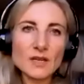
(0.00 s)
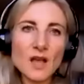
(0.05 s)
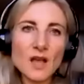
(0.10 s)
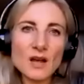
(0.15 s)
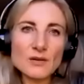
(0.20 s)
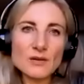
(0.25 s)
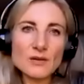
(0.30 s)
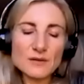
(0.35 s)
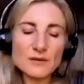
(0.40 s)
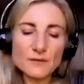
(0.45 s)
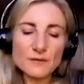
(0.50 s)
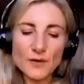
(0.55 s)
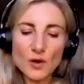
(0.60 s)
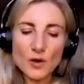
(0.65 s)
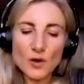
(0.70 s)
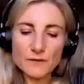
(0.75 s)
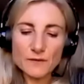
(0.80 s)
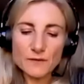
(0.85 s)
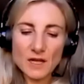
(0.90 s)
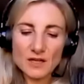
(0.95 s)
I was
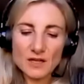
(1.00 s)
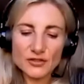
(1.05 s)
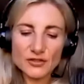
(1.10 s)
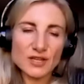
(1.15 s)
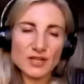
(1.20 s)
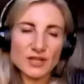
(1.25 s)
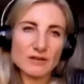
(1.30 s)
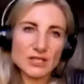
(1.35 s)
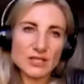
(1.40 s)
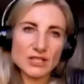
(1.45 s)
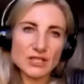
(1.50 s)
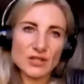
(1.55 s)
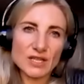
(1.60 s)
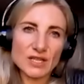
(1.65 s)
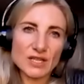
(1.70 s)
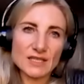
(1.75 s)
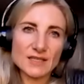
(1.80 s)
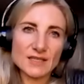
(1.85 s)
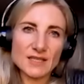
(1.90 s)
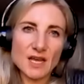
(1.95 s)
involved last year in
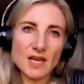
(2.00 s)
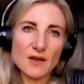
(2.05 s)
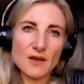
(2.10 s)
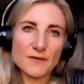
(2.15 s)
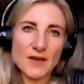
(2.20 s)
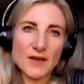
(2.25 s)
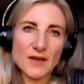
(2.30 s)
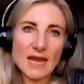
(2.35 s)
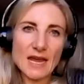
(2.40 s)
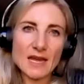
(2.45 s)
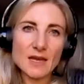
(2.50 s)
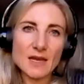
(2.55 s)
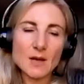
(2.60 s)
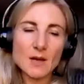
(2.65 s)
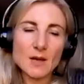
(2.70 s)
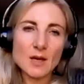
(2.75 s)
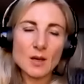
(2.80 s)
doing a survey